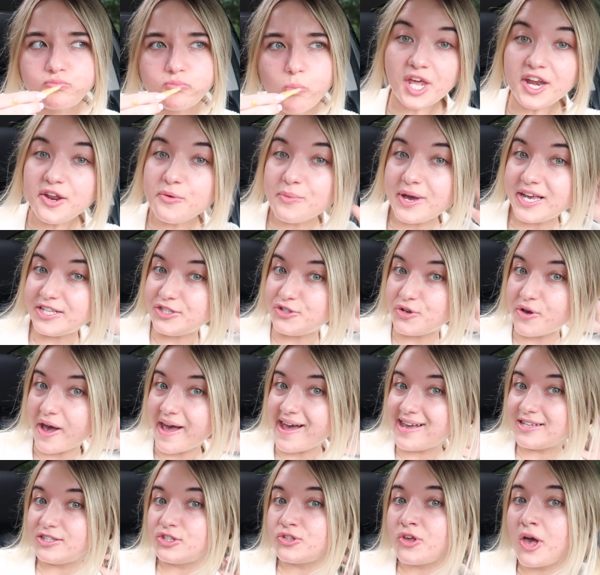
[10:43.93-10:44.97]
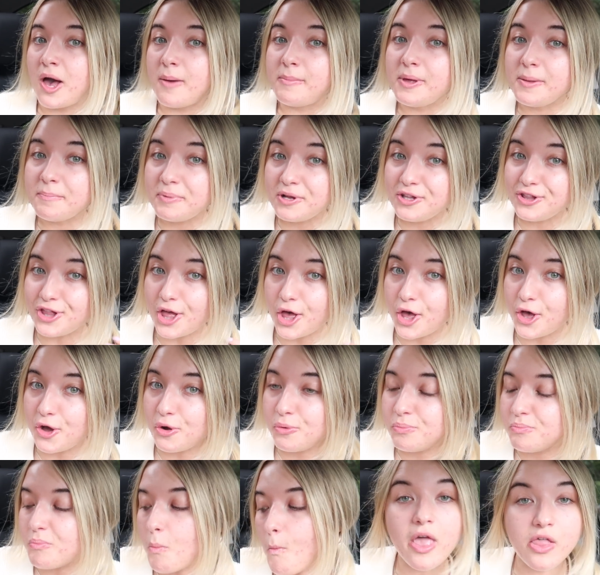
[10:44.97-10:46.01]
Anyways, you guys, comment below
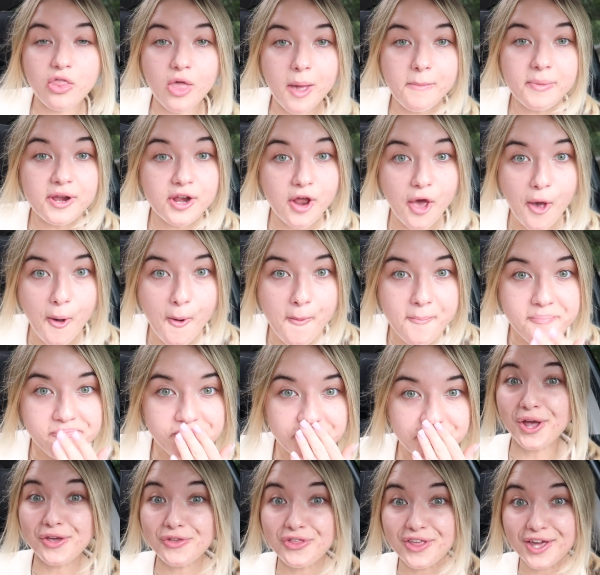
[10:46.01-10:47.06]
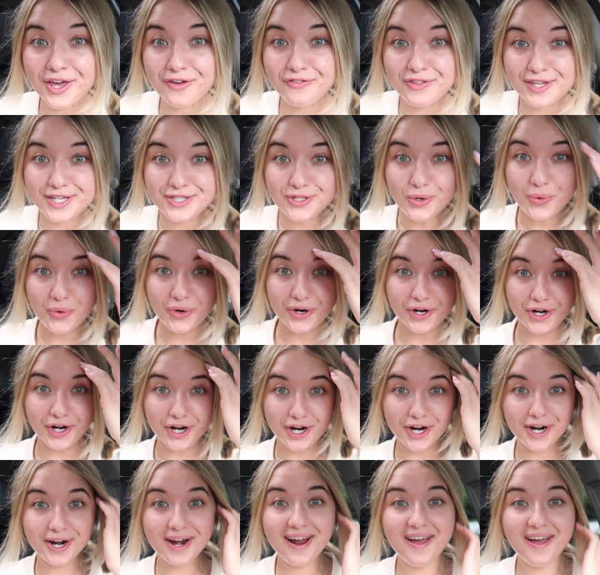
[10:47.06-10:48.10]
and let me know what you think of this order.